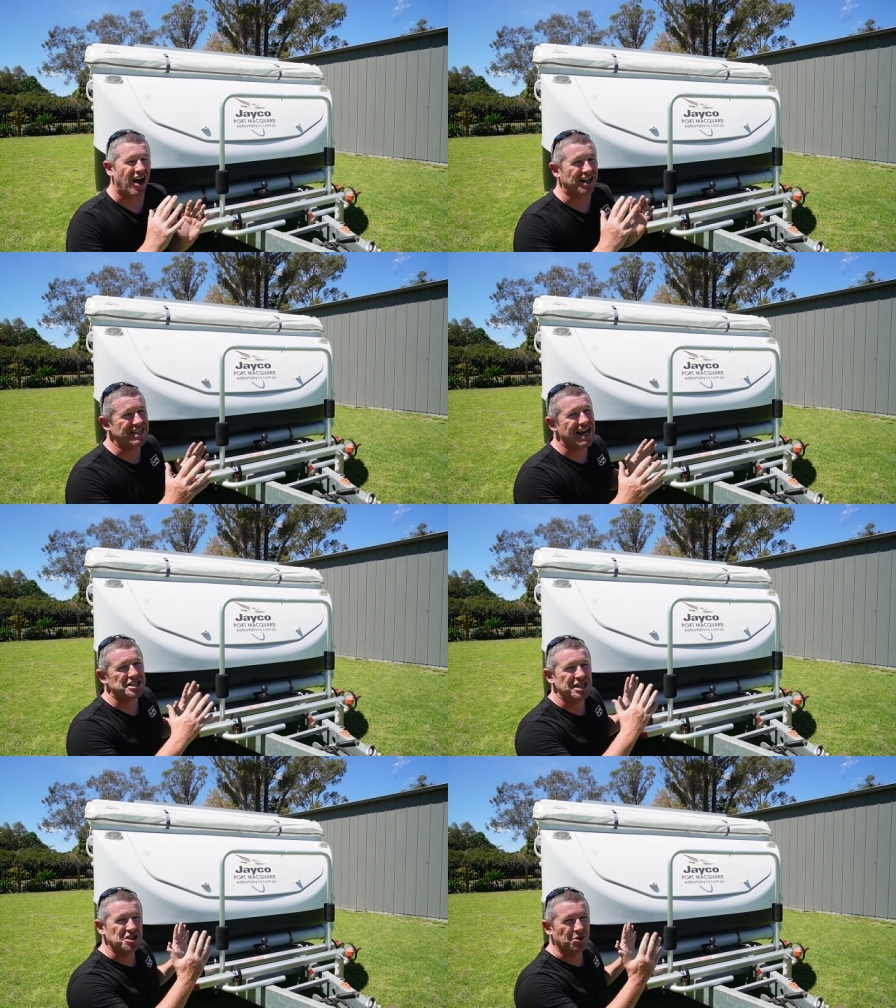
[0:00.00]
I did
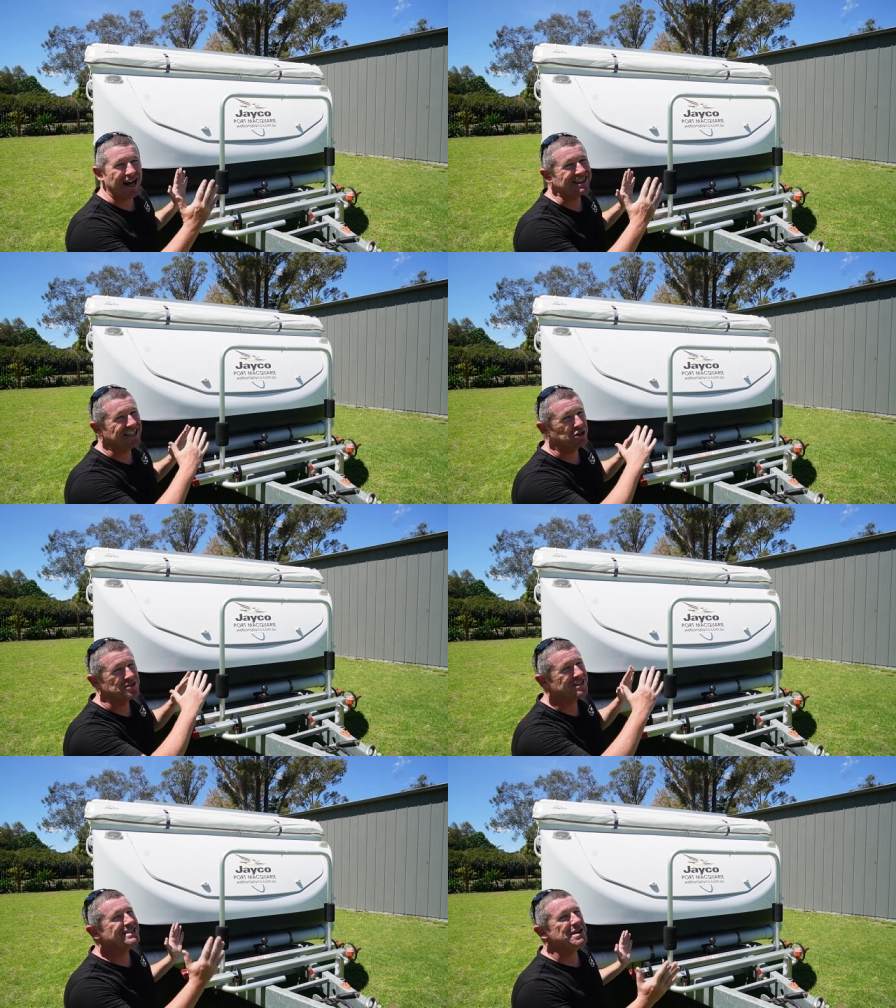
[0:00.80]
actually do a little
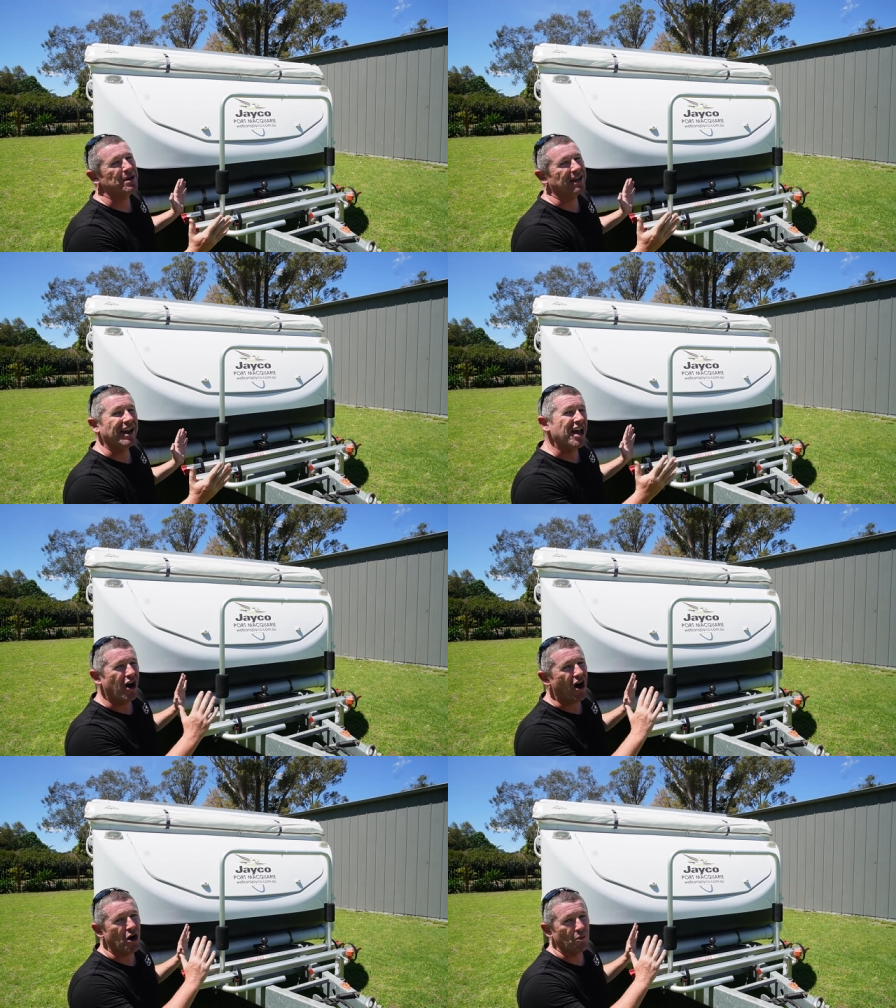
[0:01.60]
snippet
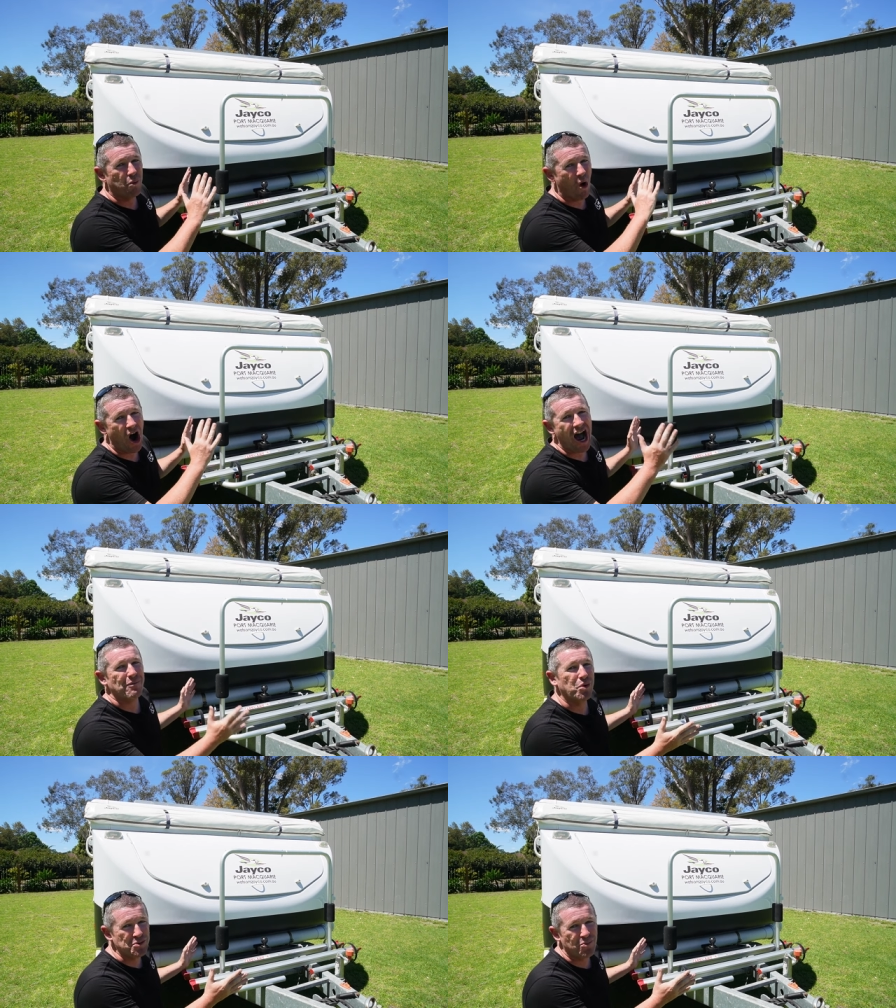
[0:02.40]
on why
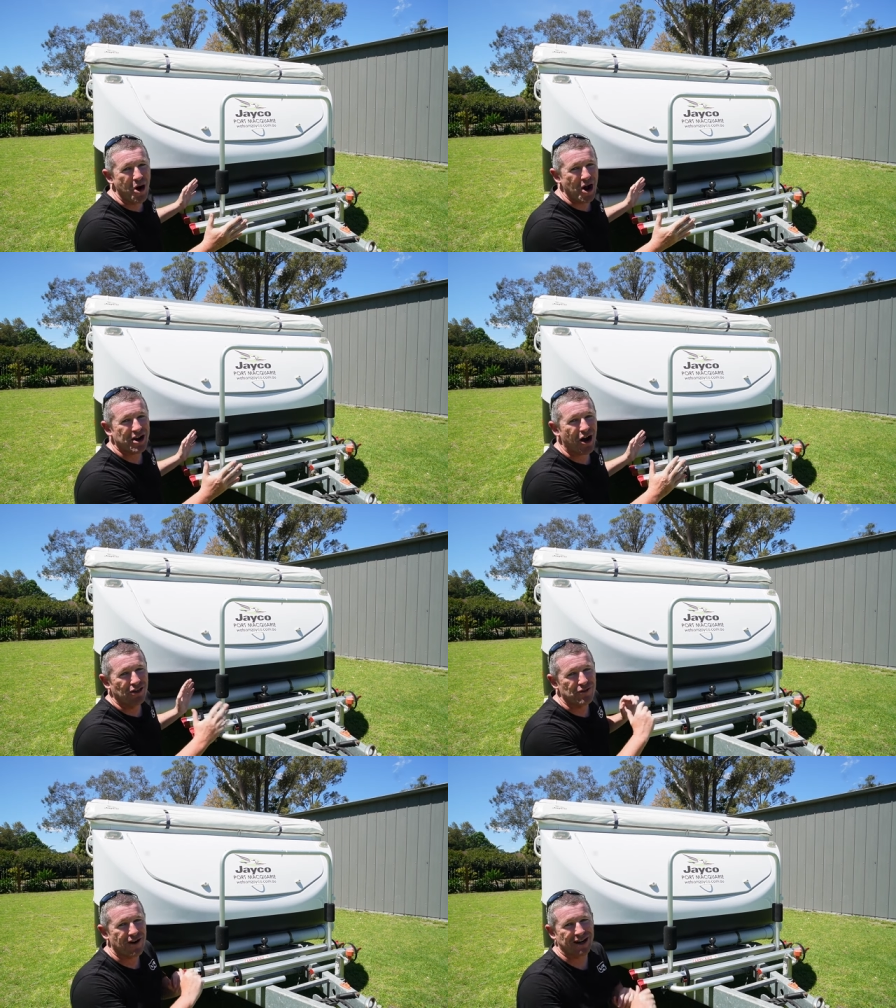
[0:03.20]
it wouldn't work
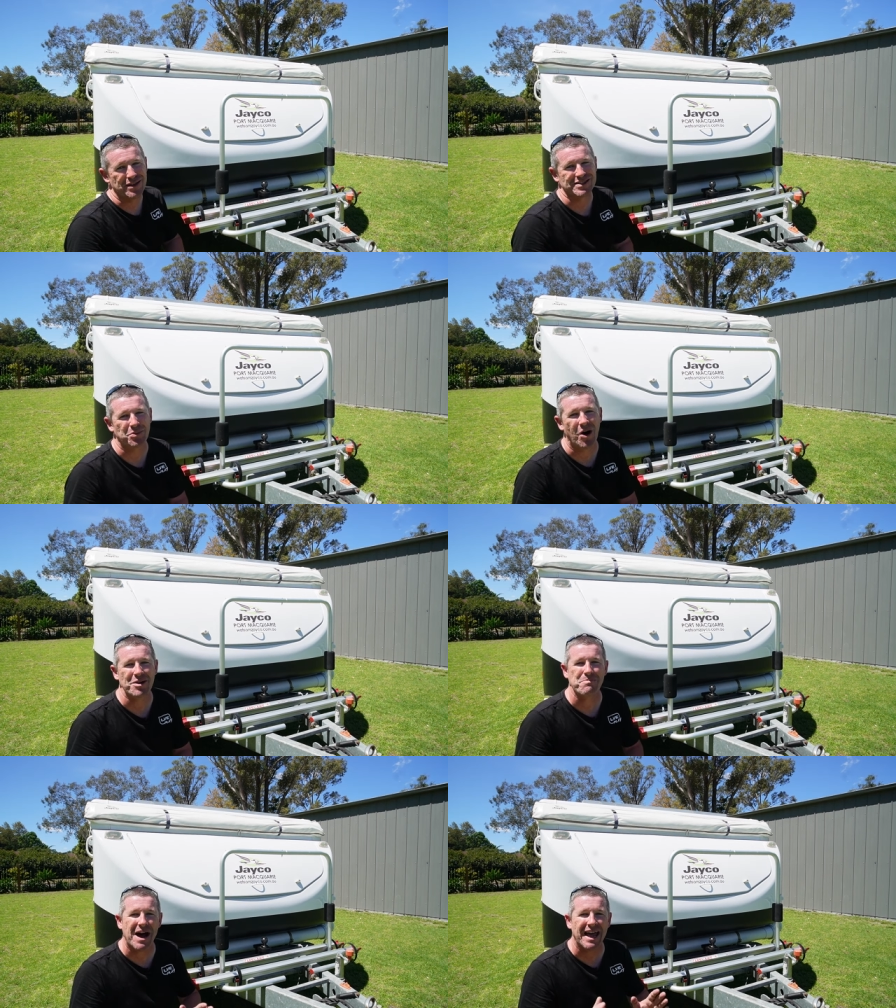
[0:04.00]
on the front of the
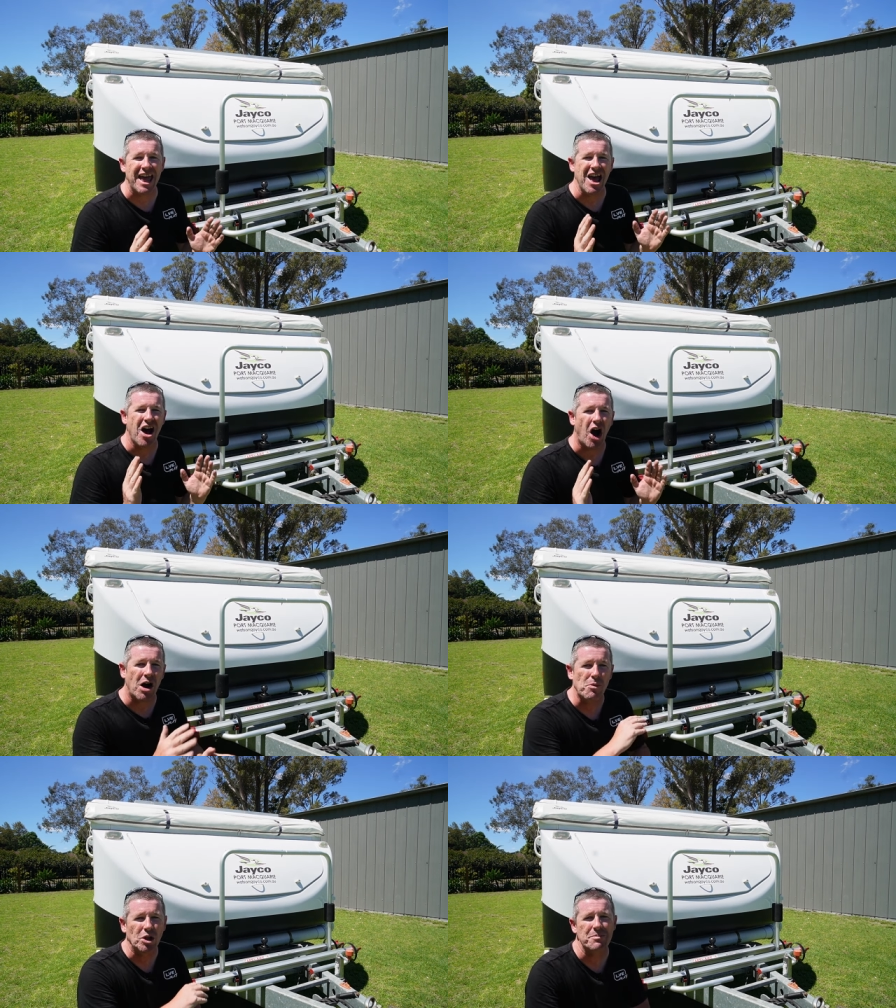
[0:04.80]
Swan, but
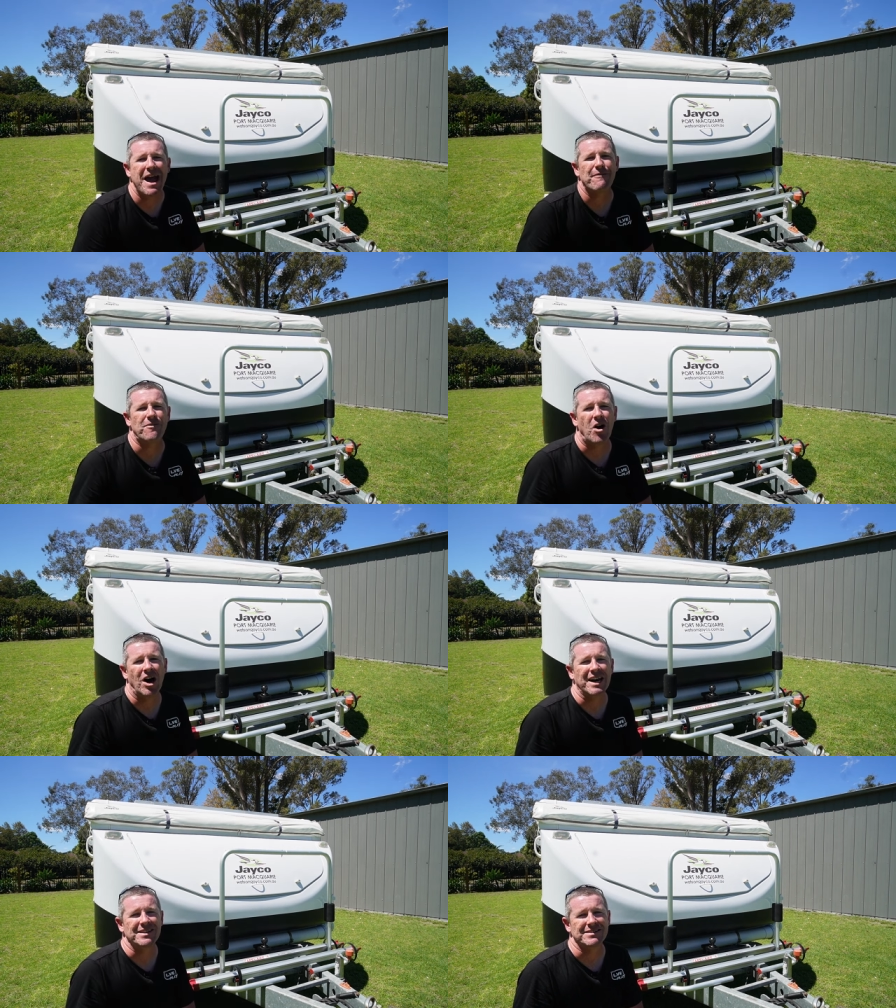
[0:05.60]
I'm all about
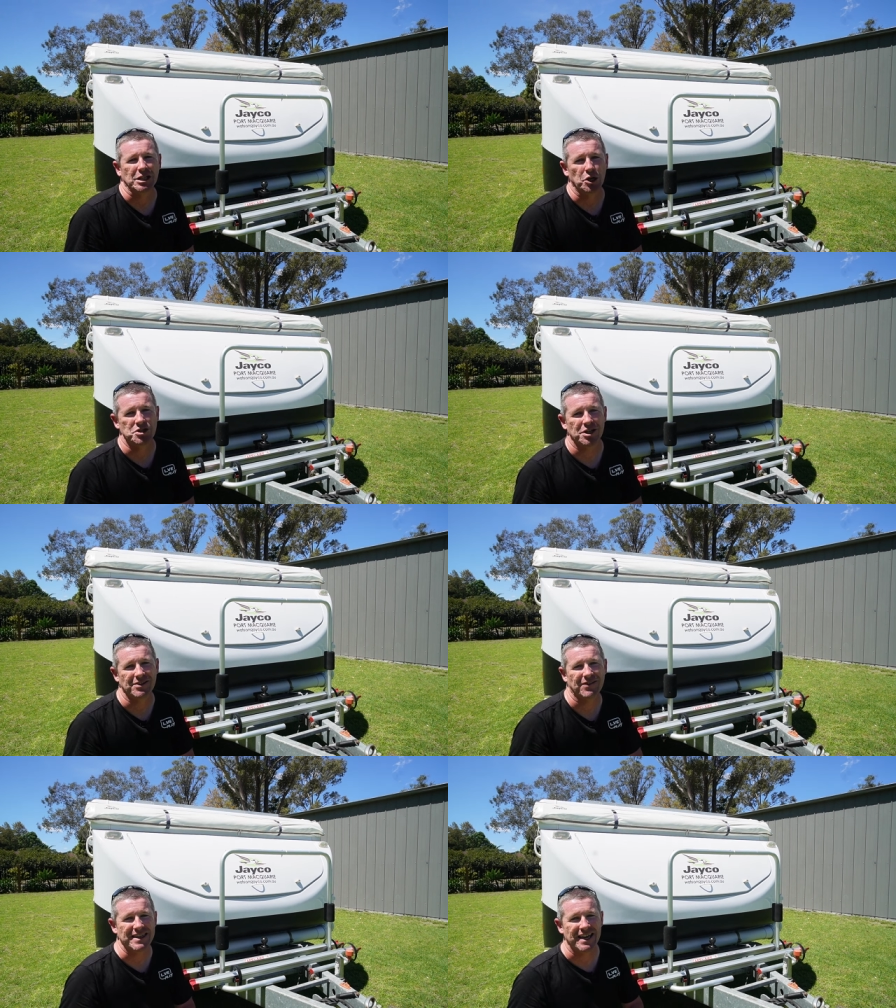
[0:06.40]
finding
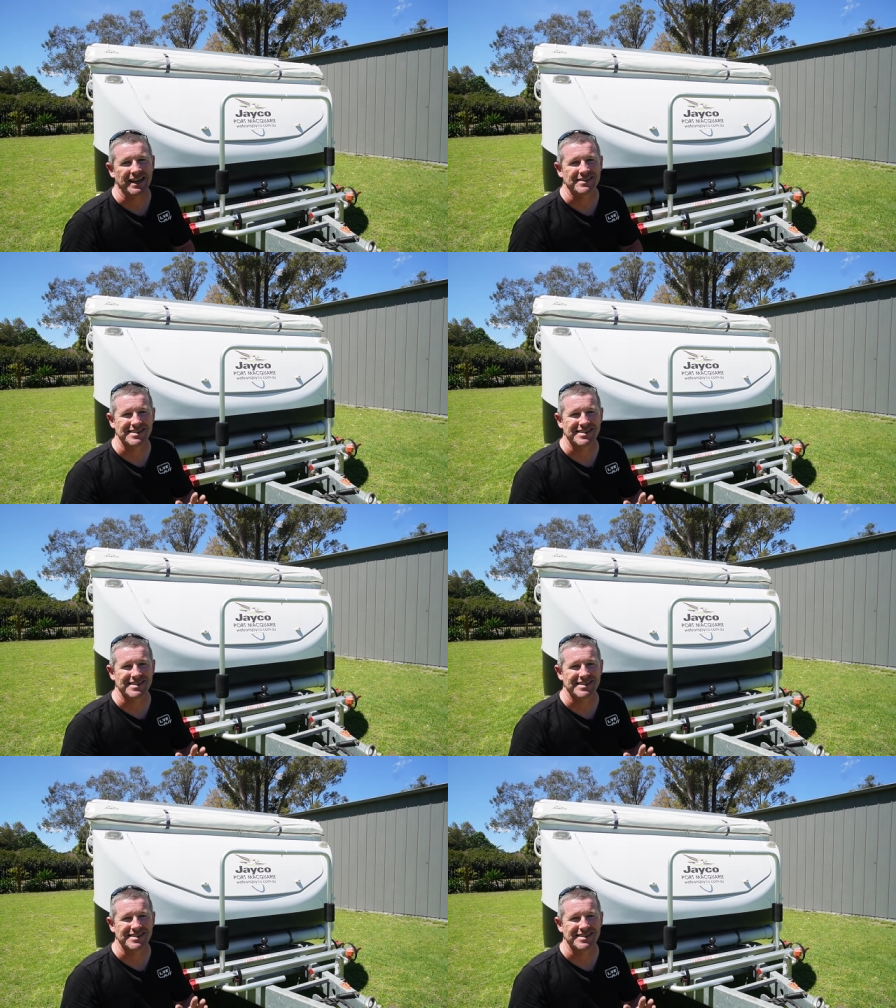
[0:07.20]
solutions for things.